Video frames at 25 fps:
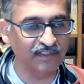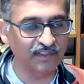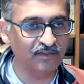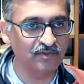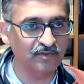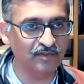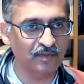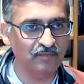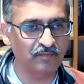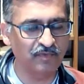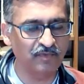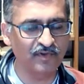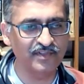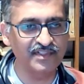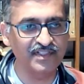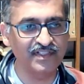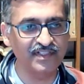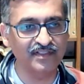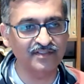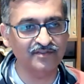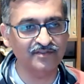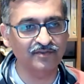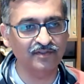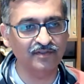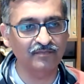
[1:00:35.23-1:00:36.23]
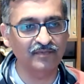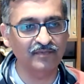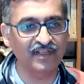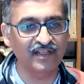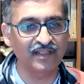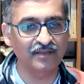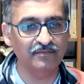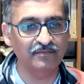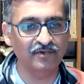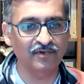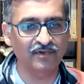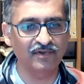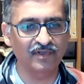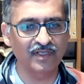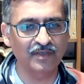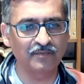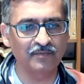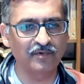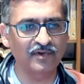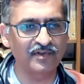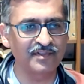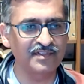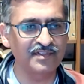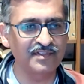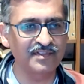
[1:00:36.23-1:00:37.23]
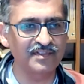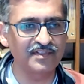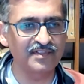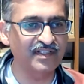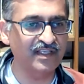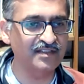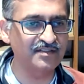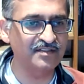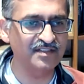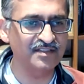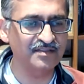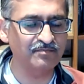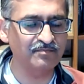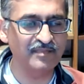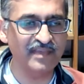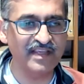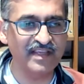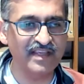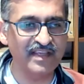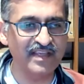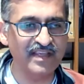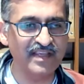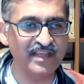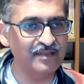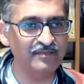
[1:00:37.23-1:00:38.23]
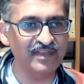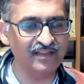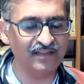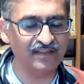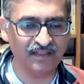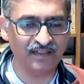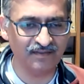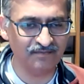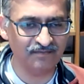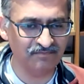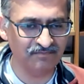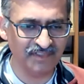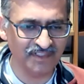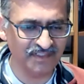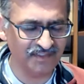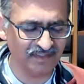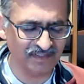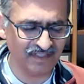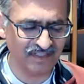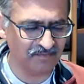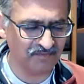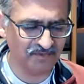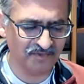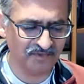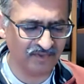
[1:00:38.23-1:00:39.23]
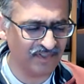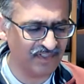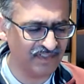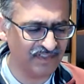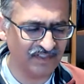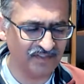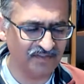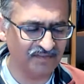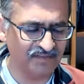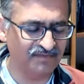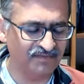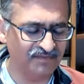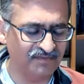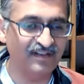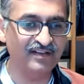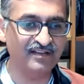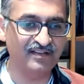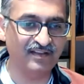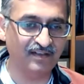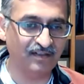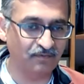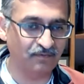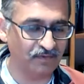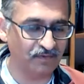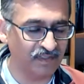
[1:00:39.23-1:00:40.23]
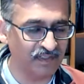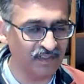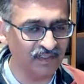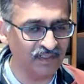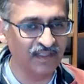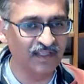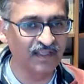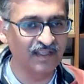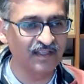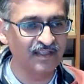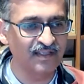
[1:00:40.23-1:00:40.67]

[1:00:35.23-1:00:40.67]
Apology does not mean I'm wrong. Apology can just barely mean that, listen, I'm sorry that you felt that way.